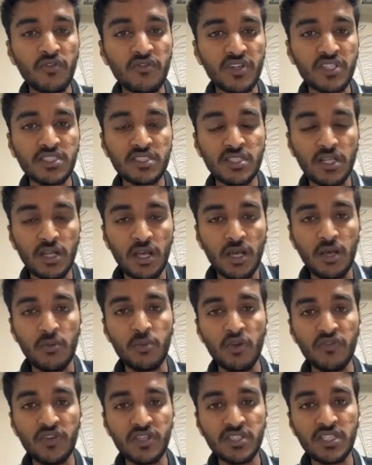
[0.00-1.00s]

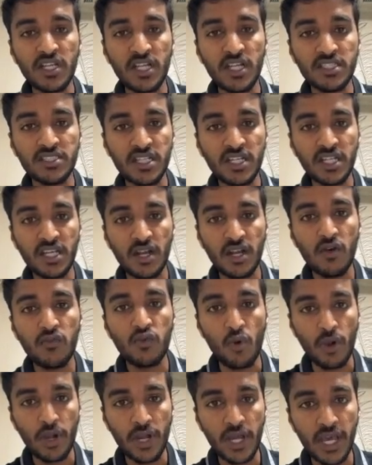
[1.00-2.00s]
professional engineer
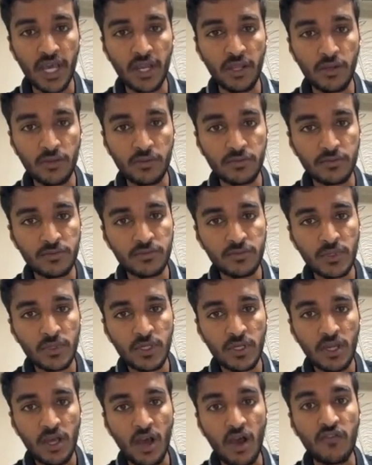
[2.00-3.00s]
of Ontario
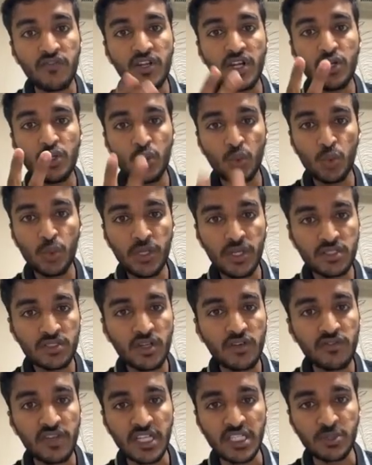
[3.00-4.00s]
after 2 years
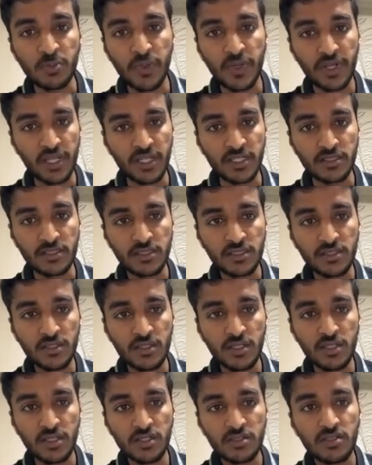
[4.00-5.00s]
of experience.
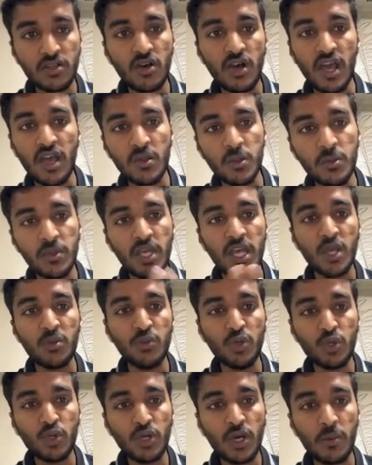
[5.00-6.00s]
So I will be
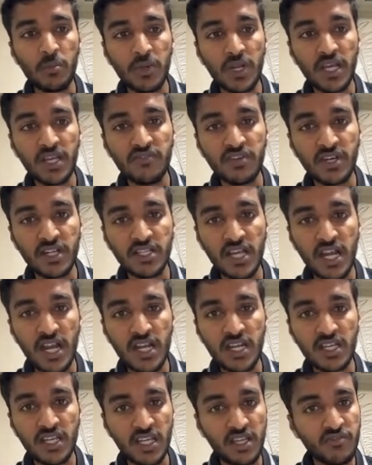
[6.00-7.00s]
able to apply for
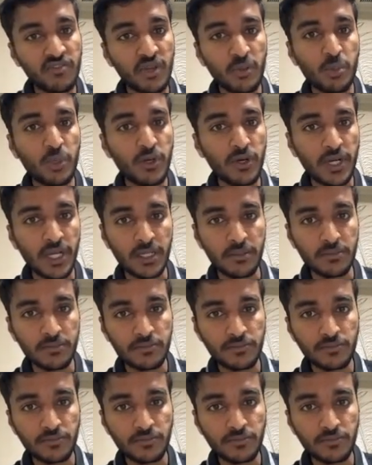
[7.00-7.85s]
that in February